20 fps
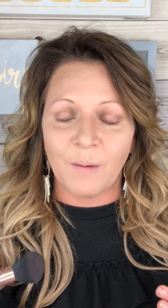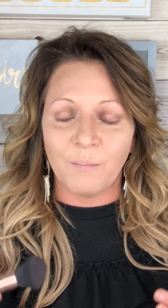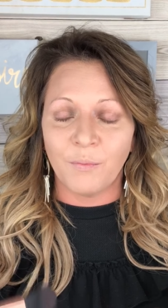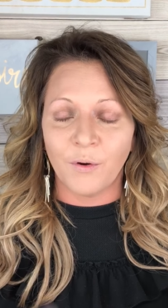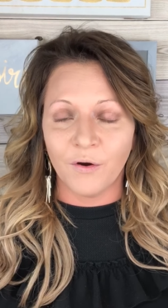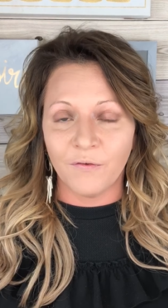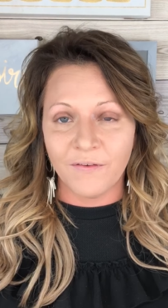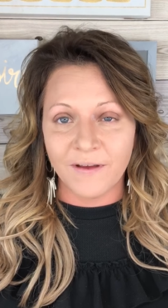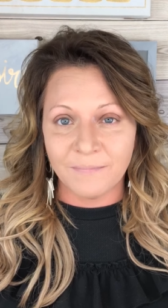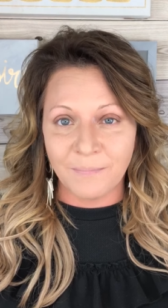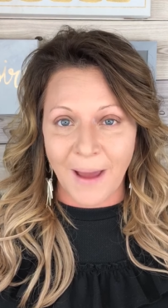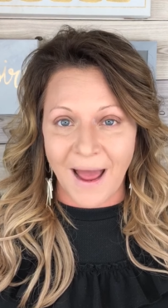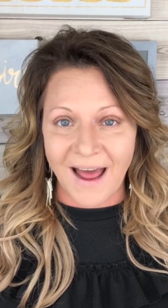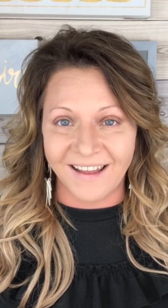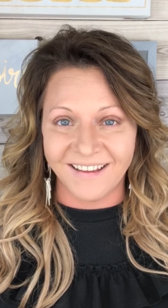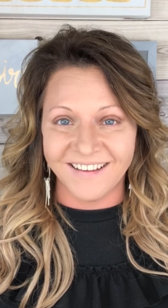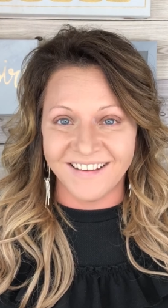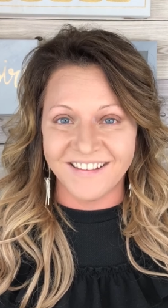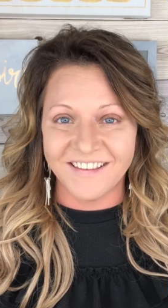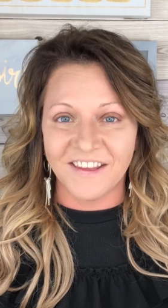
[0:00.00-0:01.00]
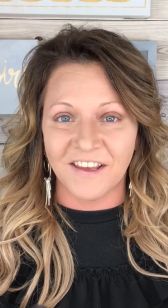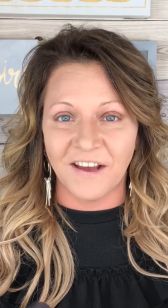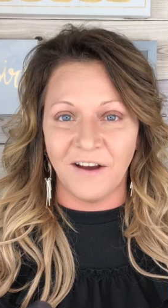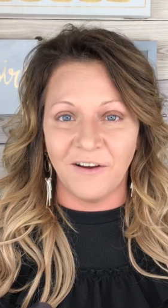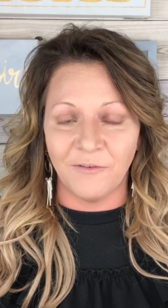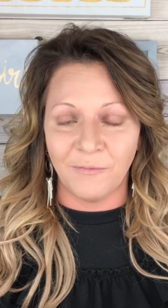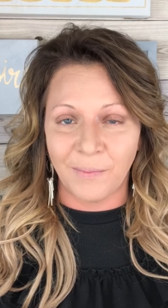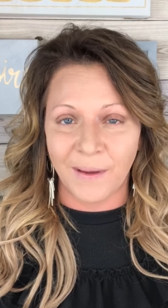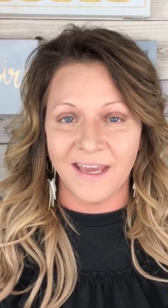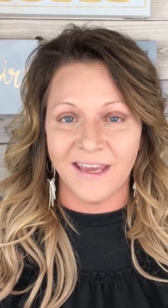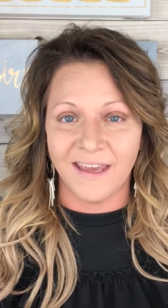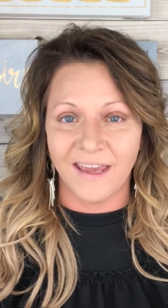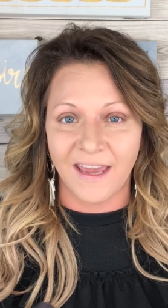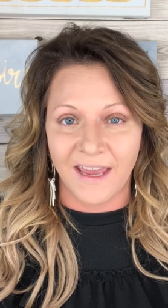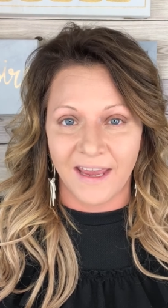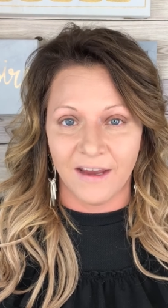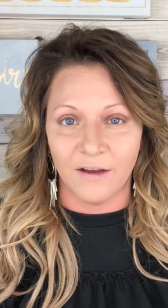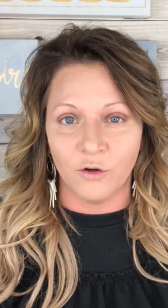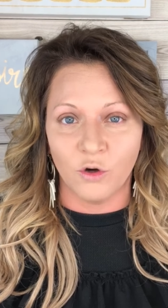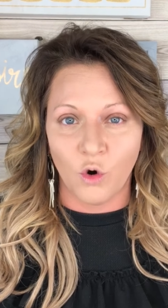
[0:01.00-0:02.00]
perfect balance of pink
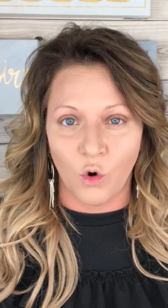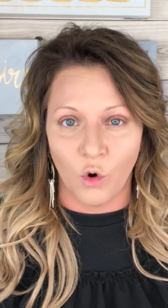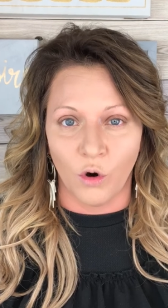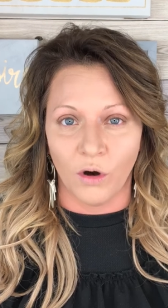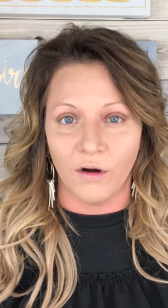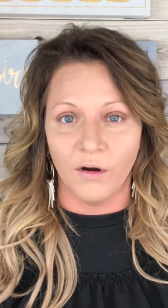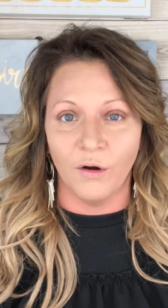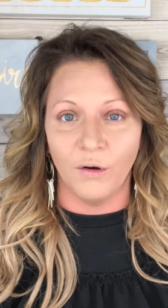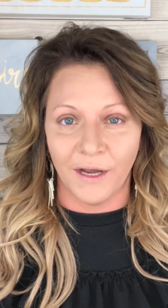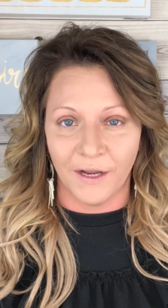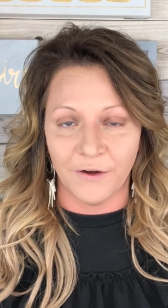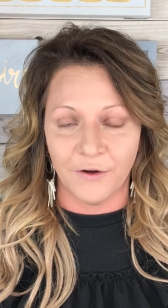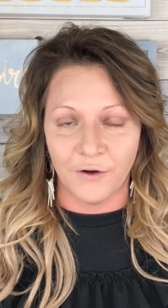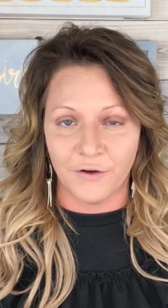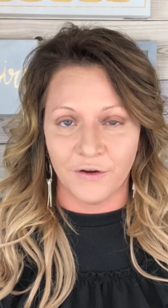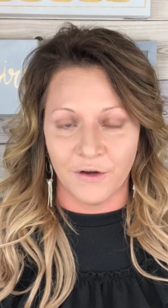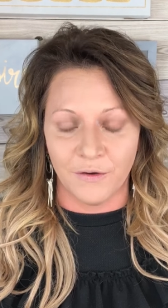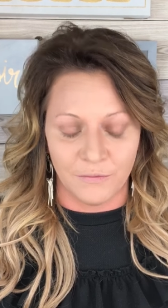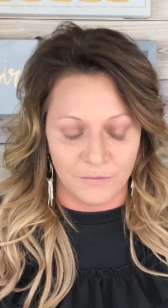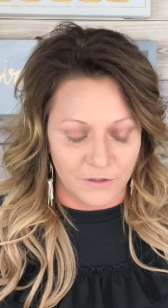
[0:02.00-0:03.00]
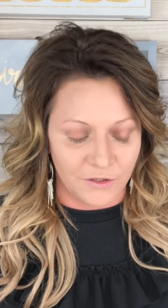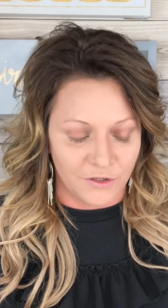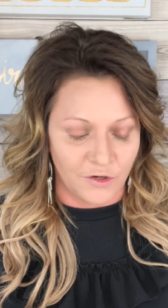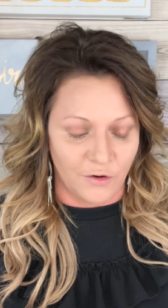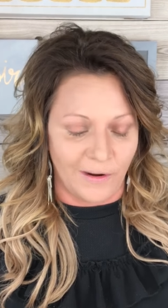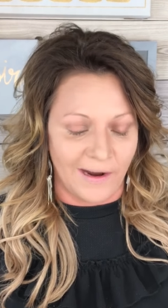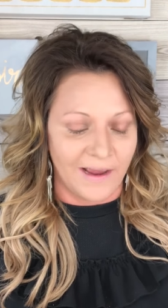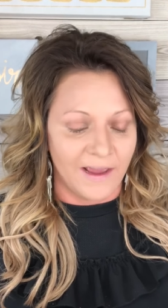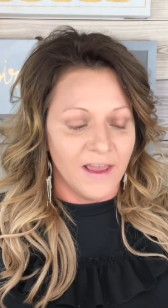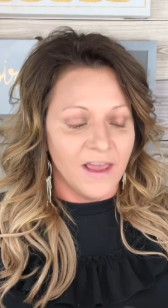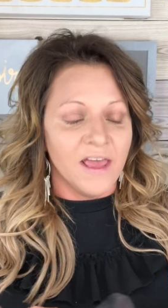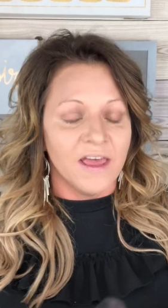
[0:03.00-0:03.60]
and coral undertones to it.